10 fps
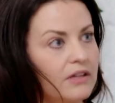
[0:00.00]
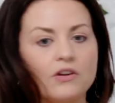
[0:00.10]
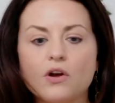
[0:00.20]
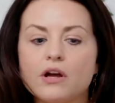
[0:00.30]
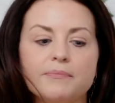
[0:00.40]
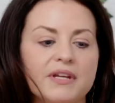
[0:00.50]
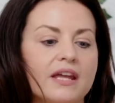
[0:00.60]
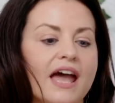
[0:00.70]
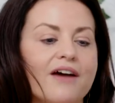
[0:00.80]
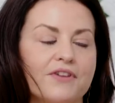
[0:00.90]
Right? It, I
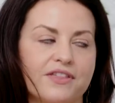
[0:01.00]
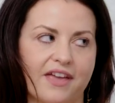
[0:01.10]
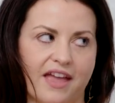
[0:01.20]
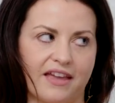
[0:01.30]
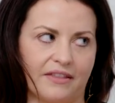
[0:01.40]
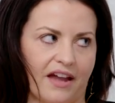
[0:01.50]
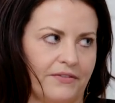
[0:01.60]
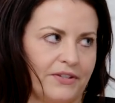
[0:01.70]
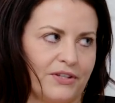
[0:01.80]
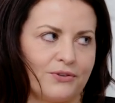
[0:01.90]
mean, everything in
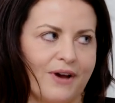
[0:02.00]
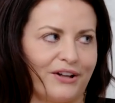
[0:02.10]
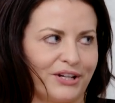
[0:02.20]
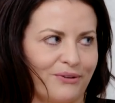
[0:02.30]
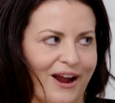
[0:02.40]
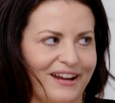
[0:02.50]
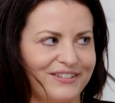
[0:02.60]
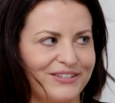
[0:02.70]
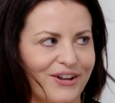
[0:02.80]
life is a duality, right?